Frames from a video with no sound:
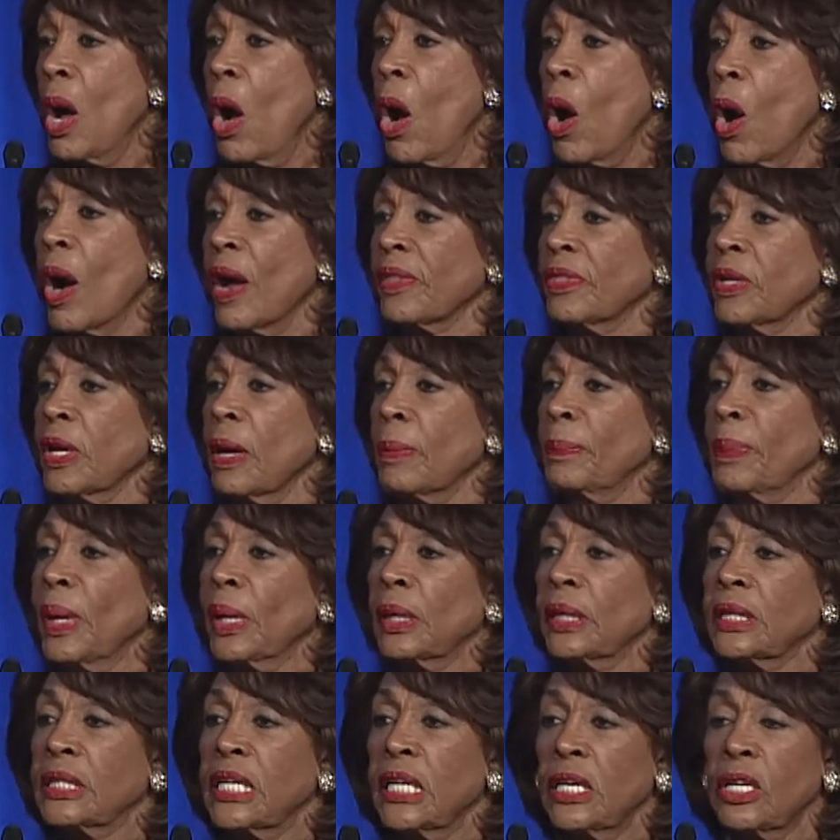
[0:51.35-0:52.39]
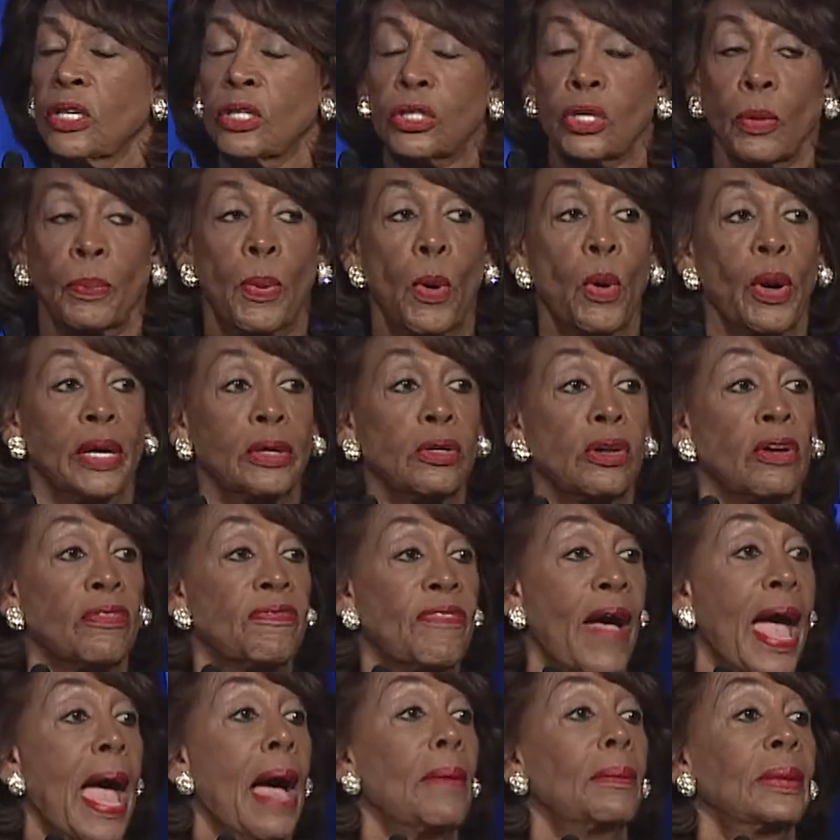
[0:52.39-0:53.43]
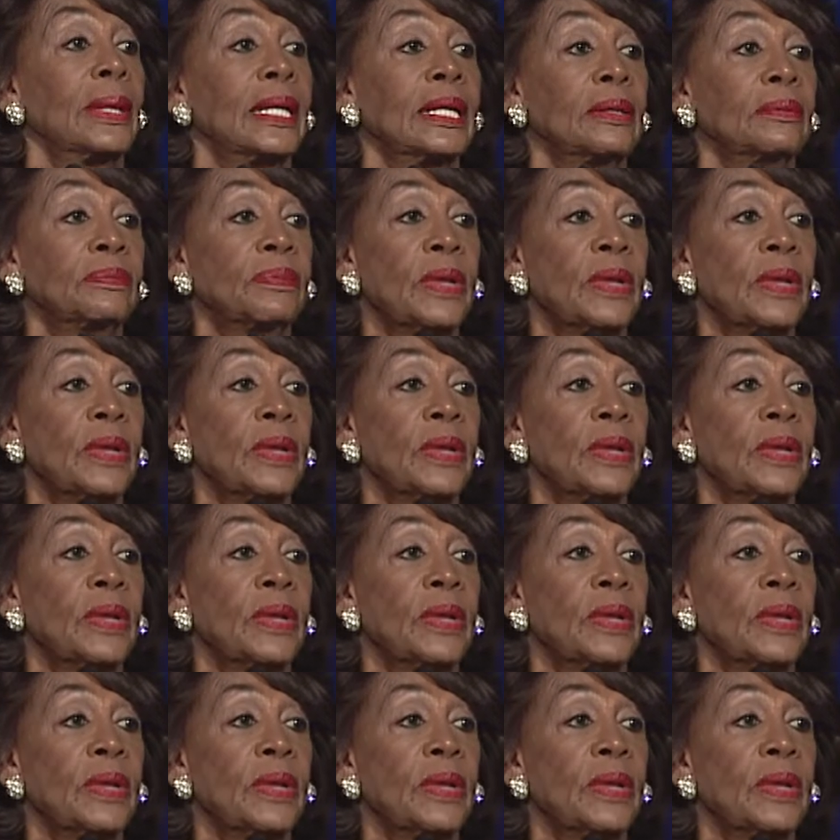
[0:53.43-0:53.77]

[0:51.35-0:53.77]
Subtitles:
or the ability to support your family?